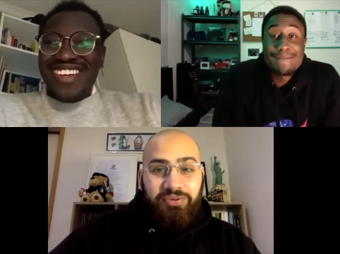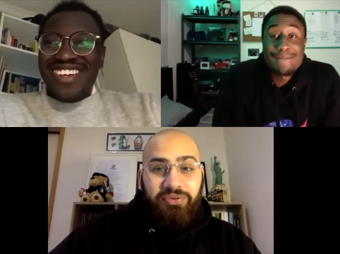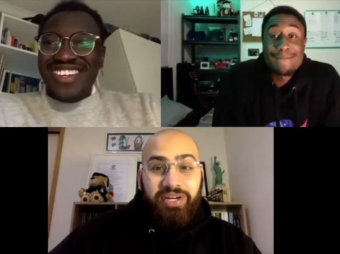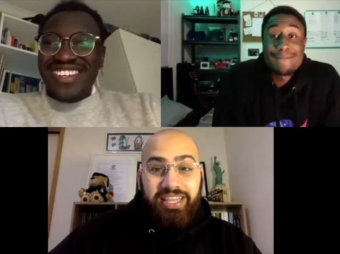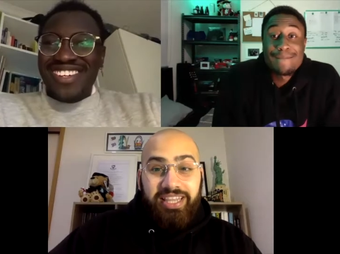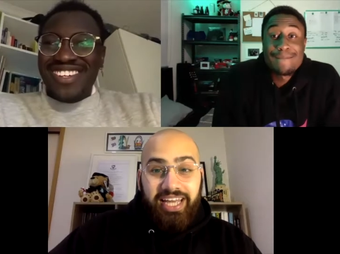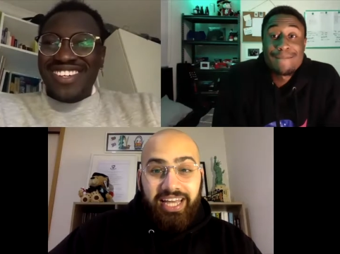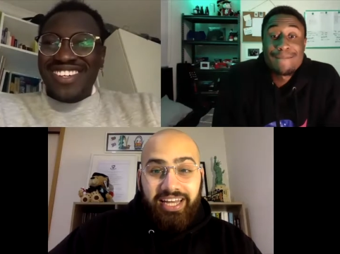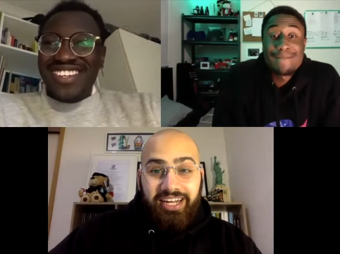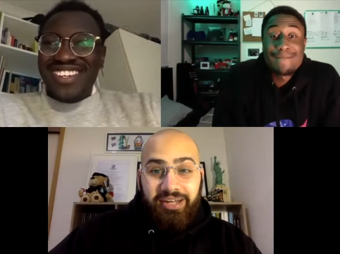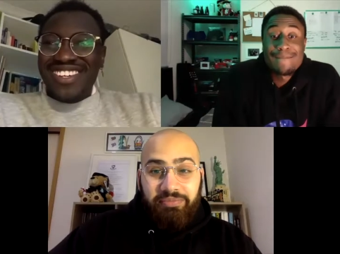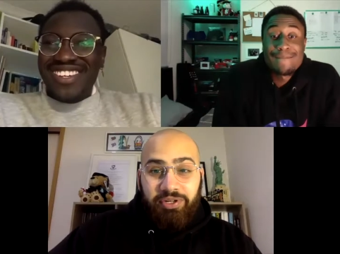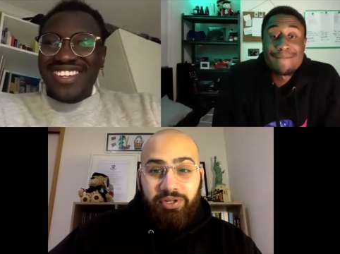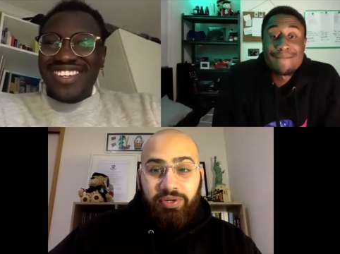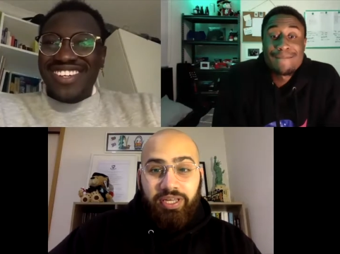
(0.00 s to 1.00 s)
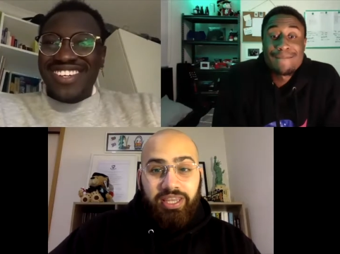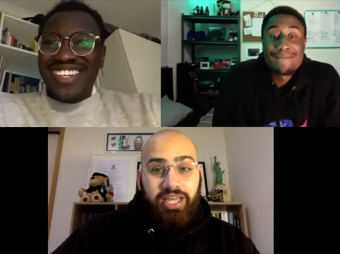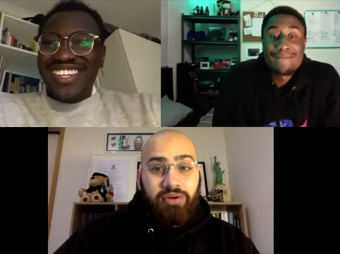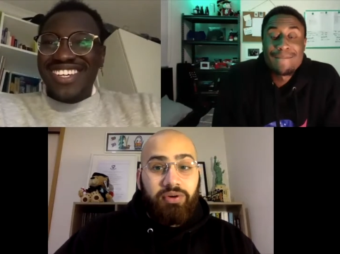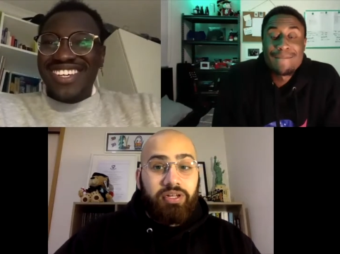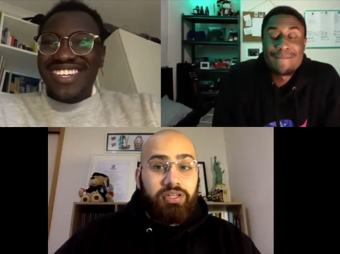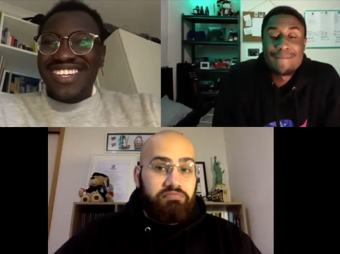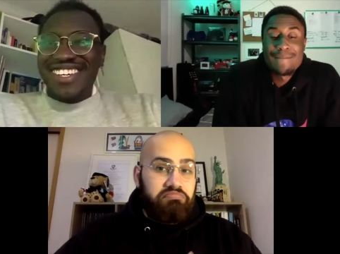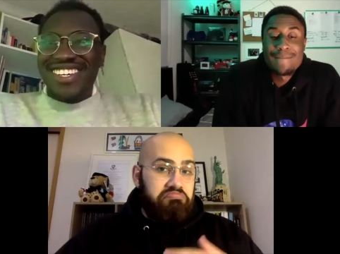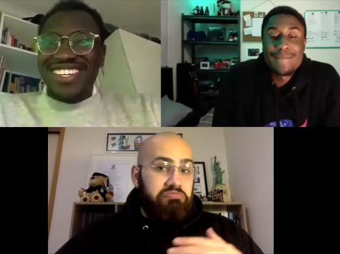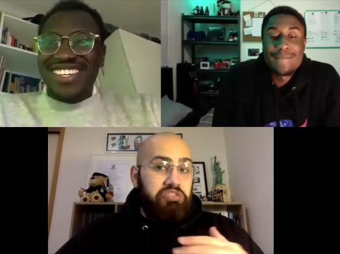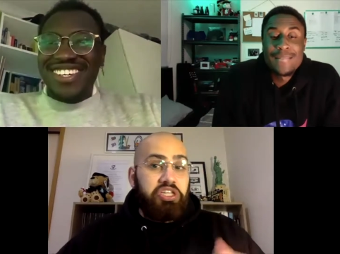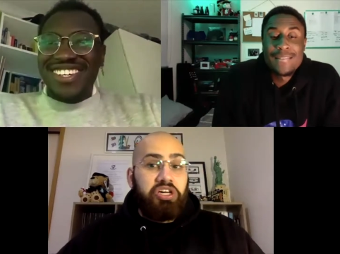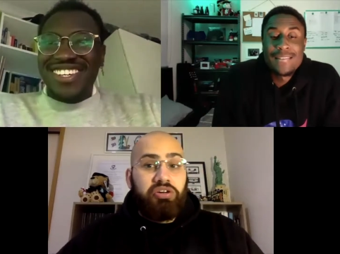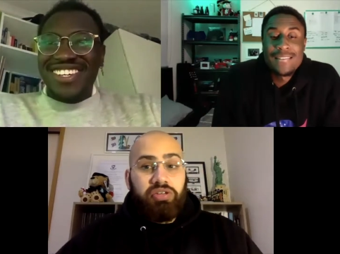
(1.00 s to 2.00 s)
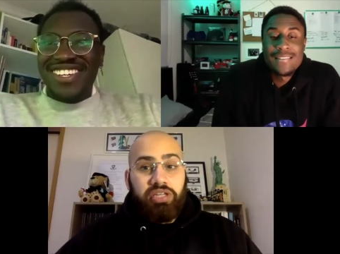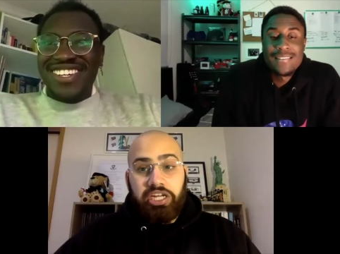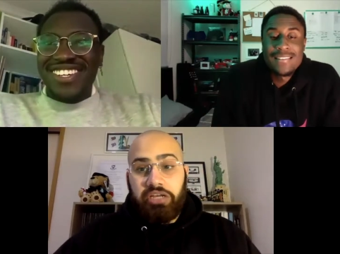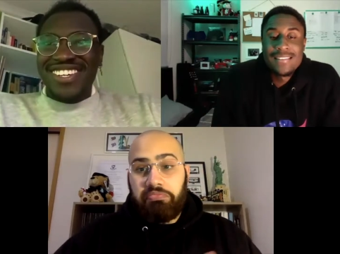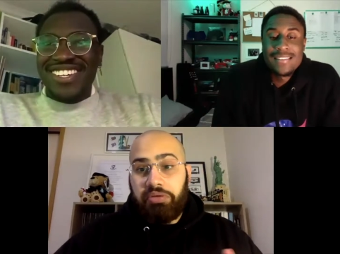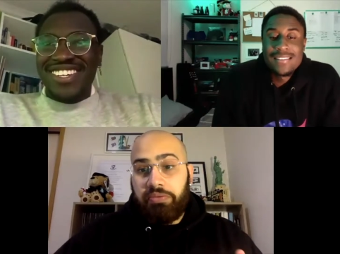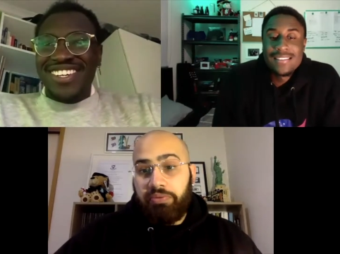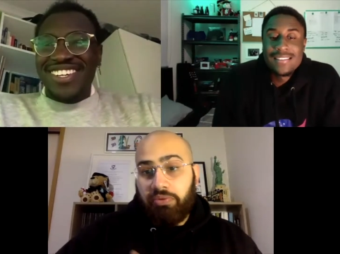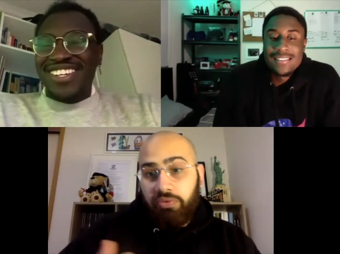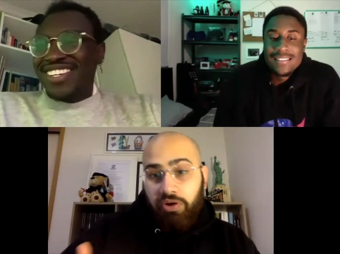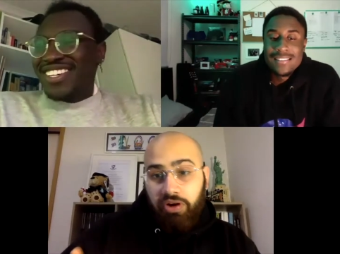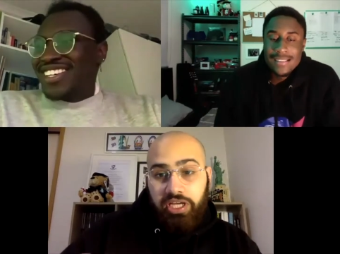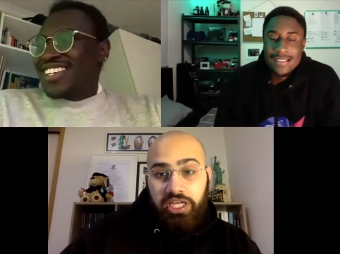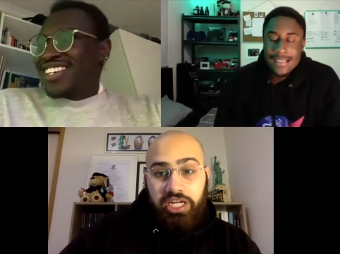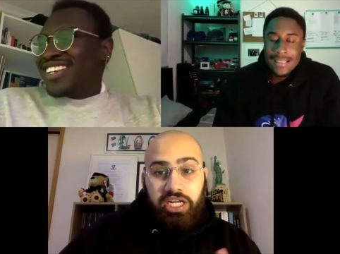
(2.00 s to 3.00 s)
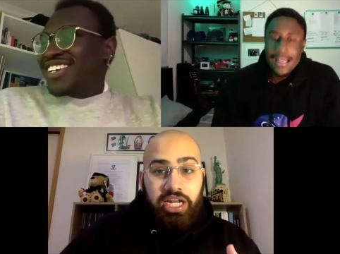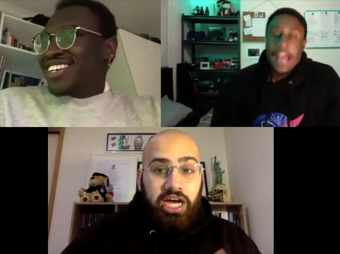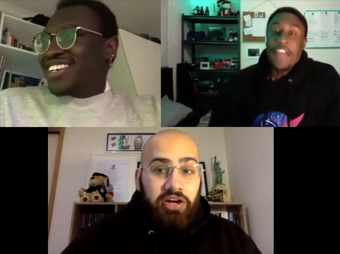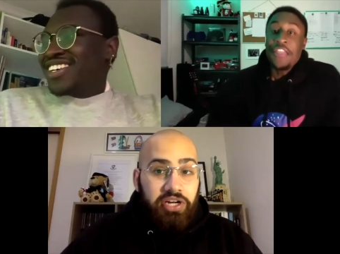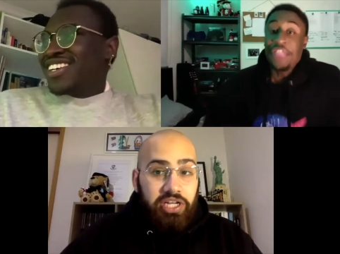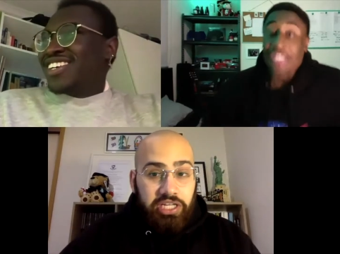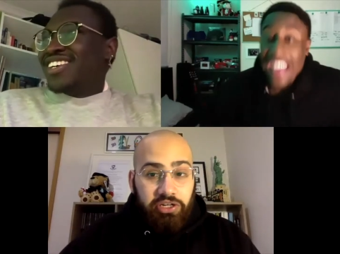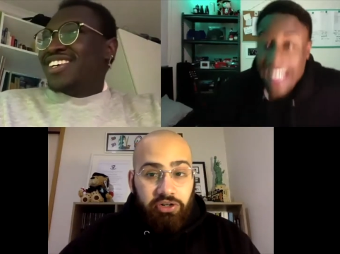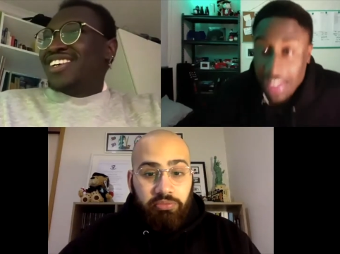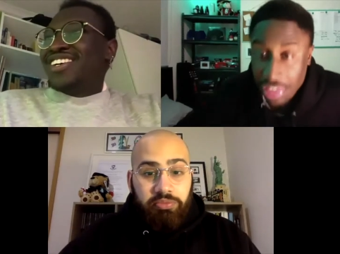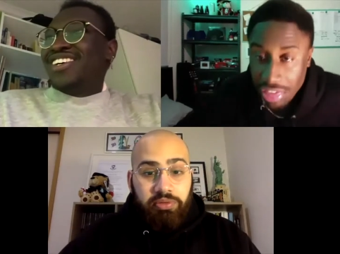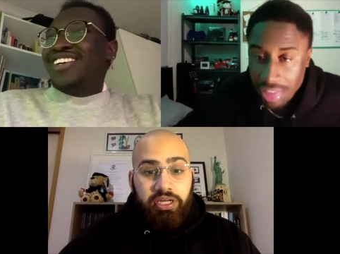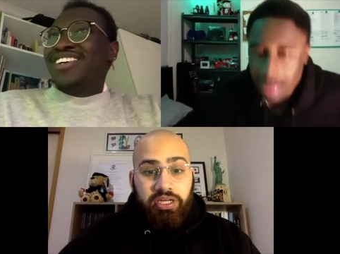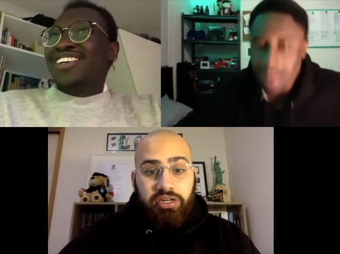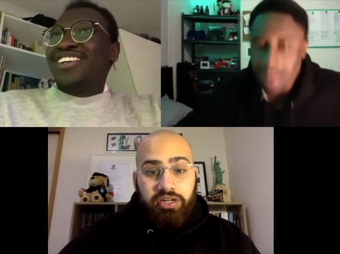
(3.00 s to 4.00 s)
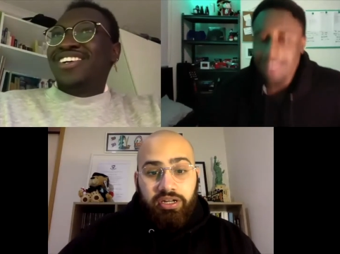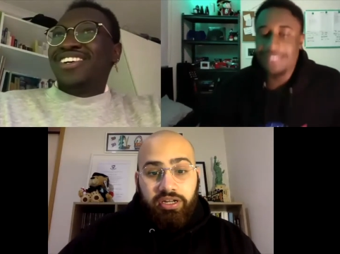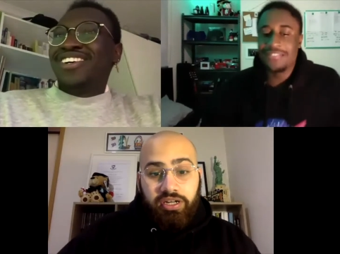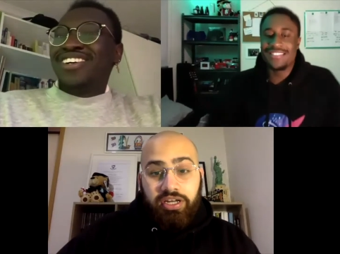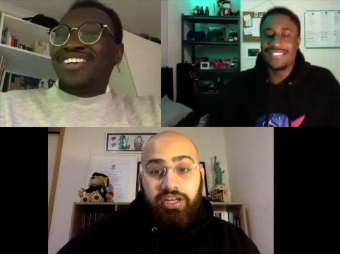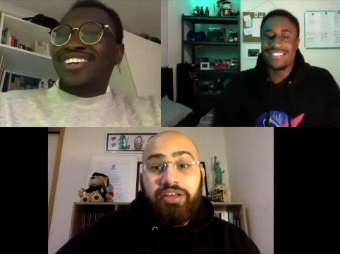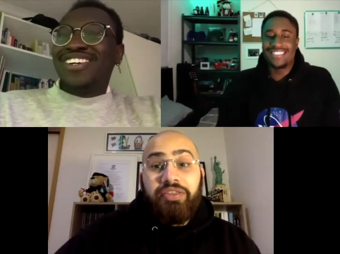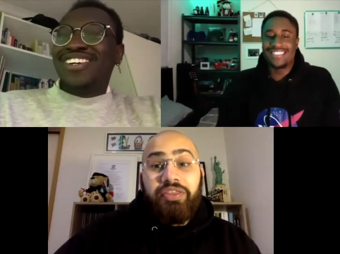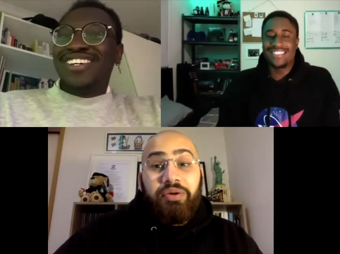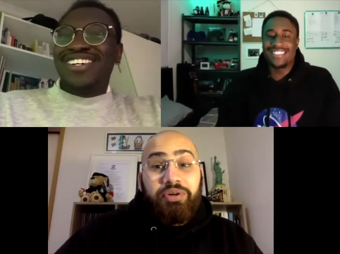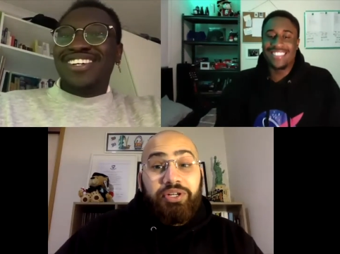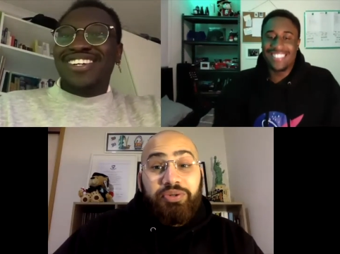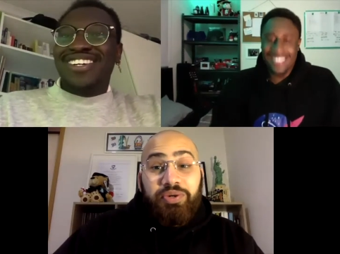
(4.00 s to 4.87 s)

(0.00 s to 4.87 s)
Speaker 1: what did they end up doing? They were, you know, letting people walk in and out a little bit. They were